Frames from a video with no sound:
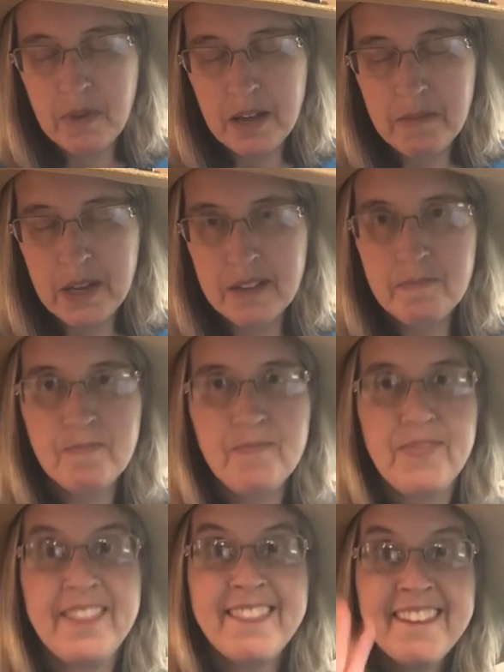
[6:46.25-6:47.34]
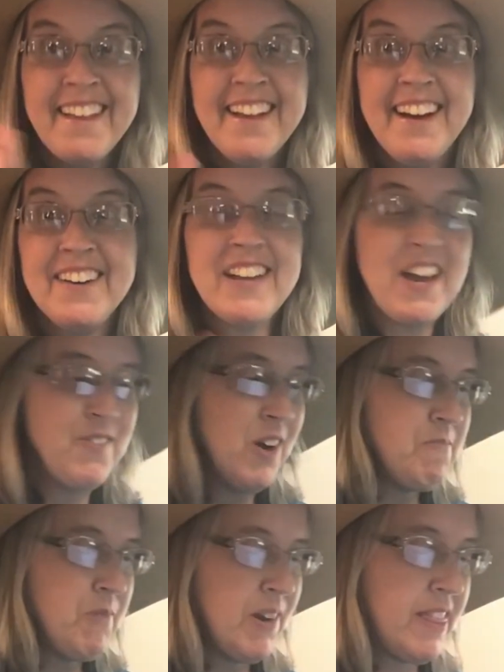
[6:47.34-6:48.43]
Amen. Okay,
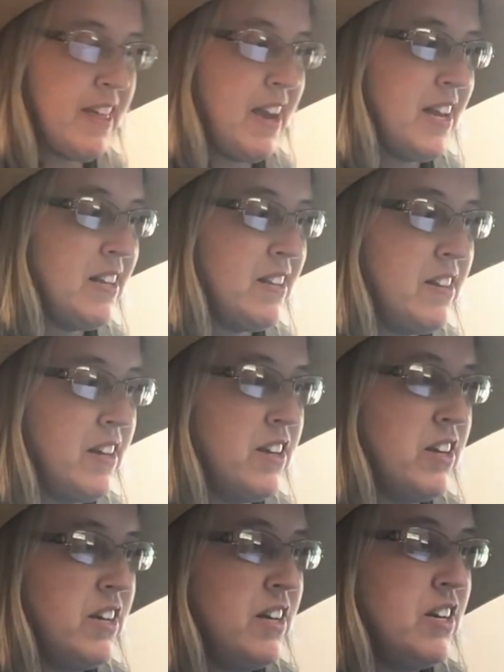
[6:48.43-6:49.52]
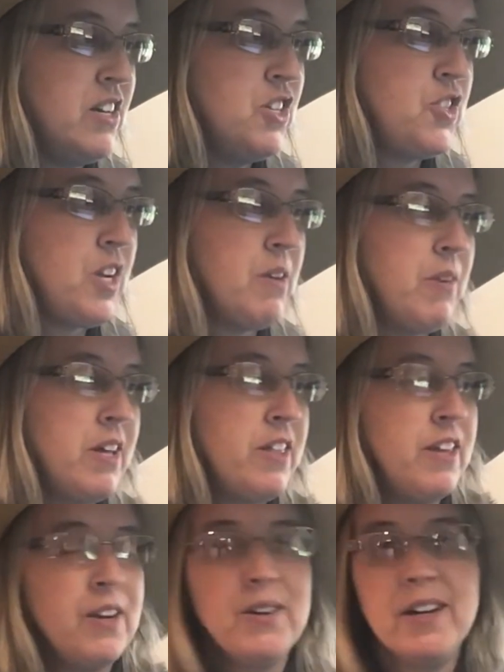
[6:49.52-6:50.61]
one more thing to share with
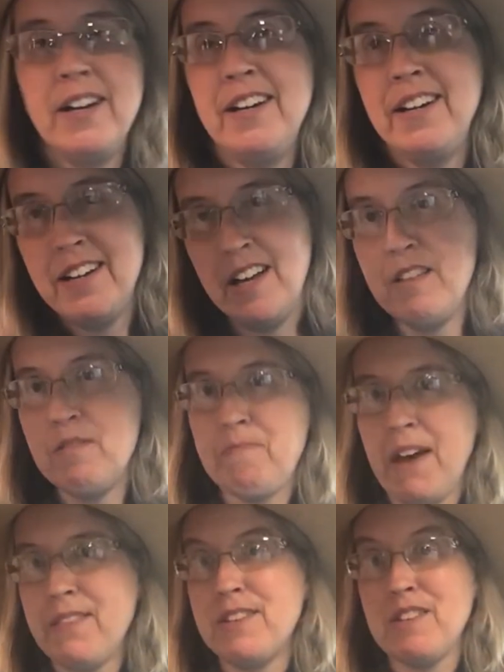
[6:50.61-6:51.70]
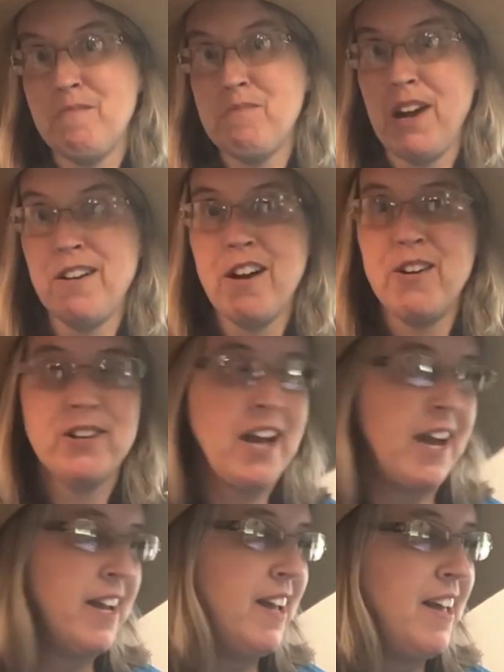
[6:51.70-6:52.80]
you about the sombrero, okay?